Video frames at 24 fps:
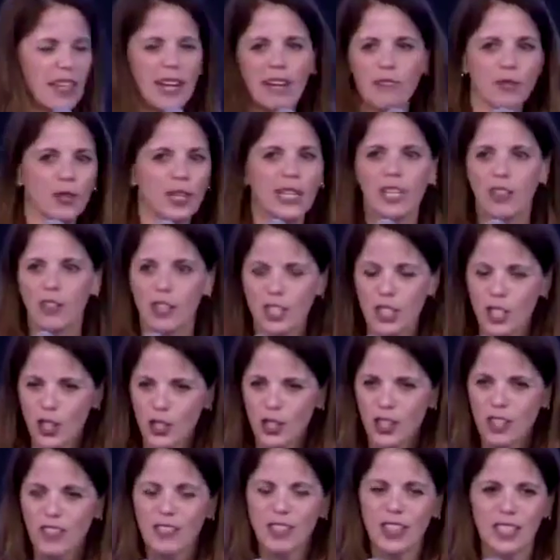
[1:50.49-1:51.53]
that everyone here has
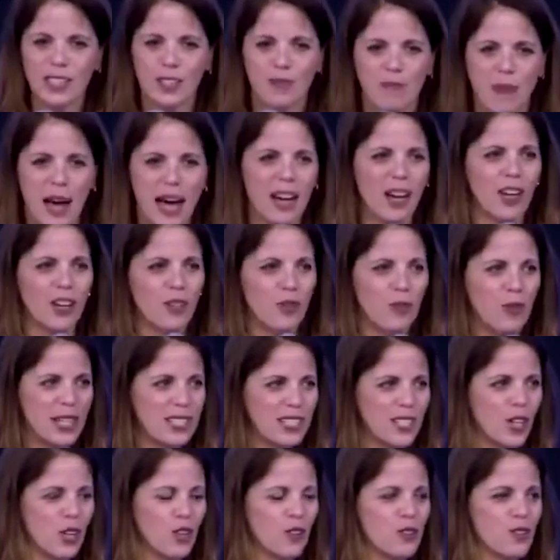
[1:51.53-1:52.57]
heard of, that's back on the
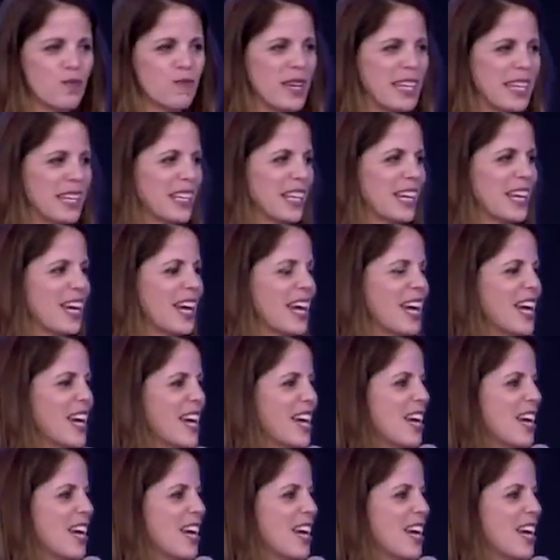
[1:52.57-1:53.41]
West Coast mainly,